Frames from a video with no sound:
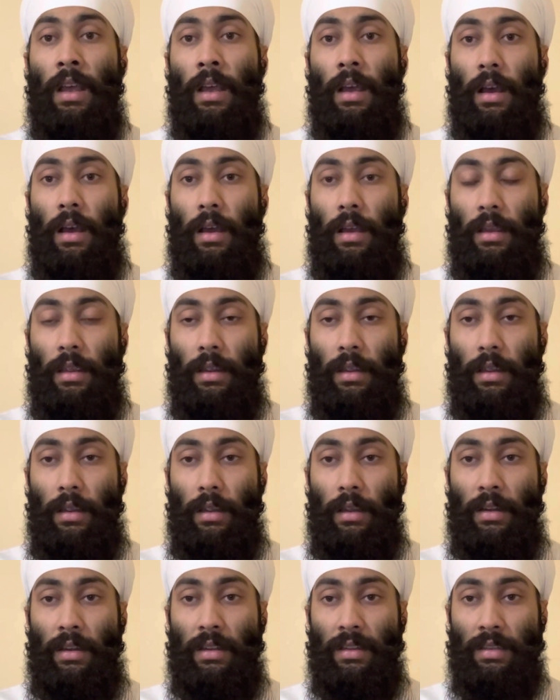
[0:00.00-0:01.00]

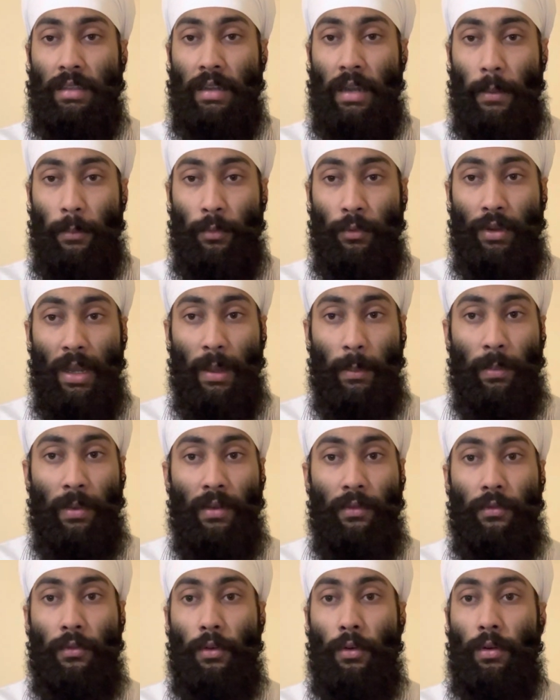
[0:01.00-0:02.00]
it is
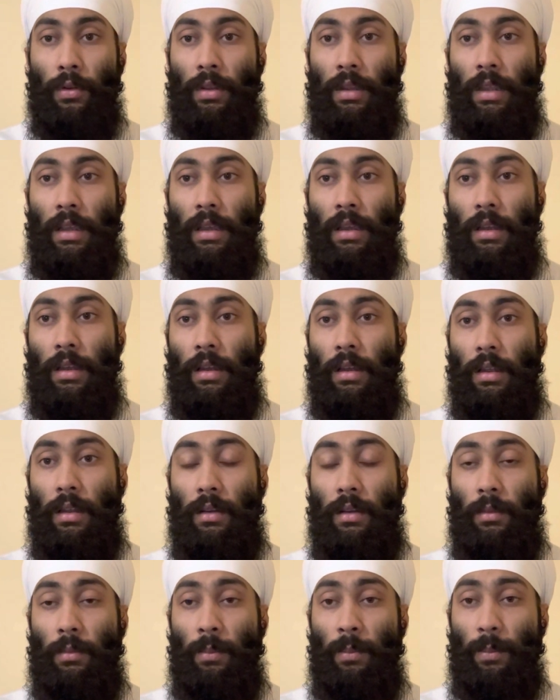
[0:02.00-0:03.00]
reputable for
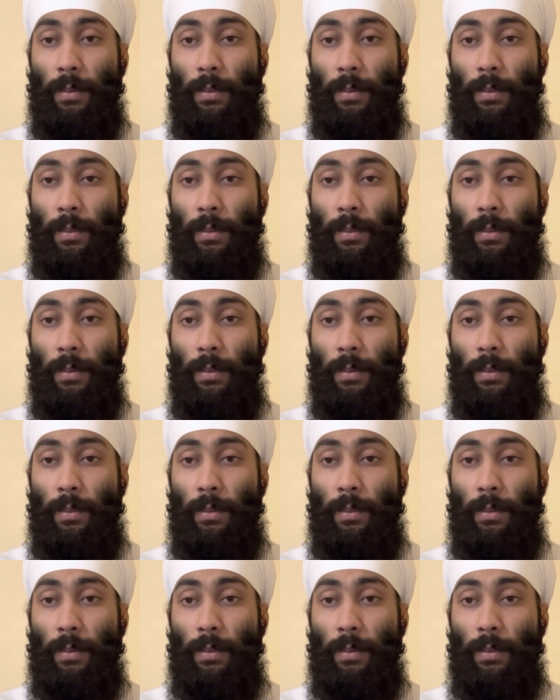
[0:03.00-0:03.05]
their